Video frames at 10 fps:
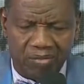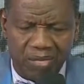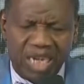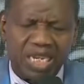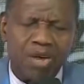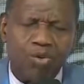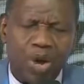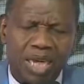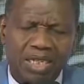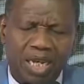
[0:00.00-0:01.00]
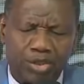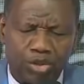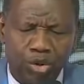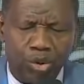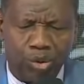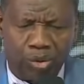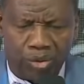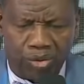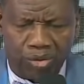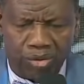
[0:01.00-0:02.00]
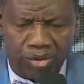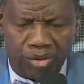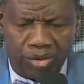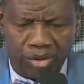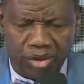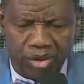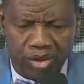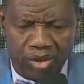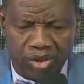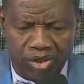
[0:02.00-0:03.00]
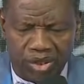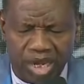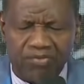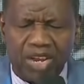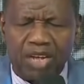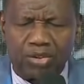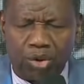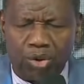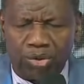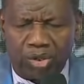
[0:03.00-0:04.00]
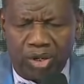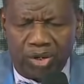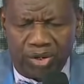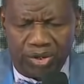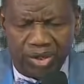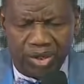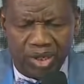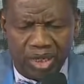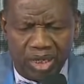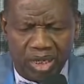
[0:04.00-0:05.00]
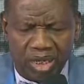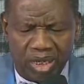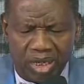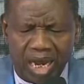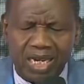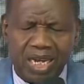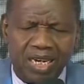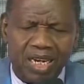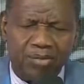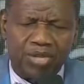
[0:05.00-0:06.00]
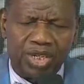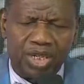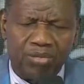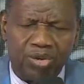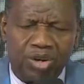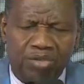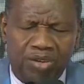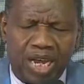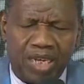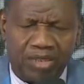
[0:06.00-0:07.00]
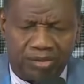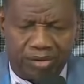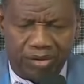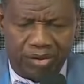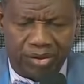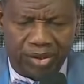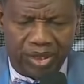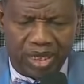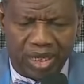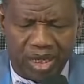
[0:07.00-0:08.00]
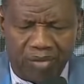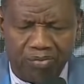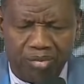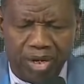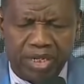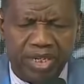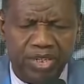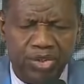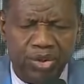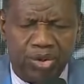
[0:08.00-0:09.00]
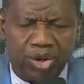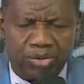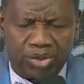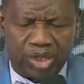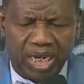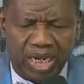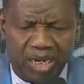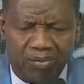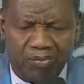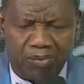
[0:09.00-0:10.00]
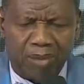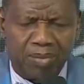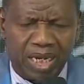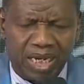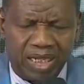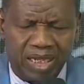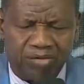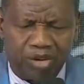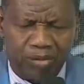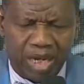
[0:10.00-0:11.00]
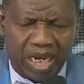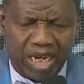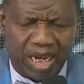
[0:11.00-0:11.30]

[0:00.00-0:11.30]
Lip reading: Make them white as snow. Save their souls, Lord, and write their names in the book of life, and break the yoke of sin permanently from their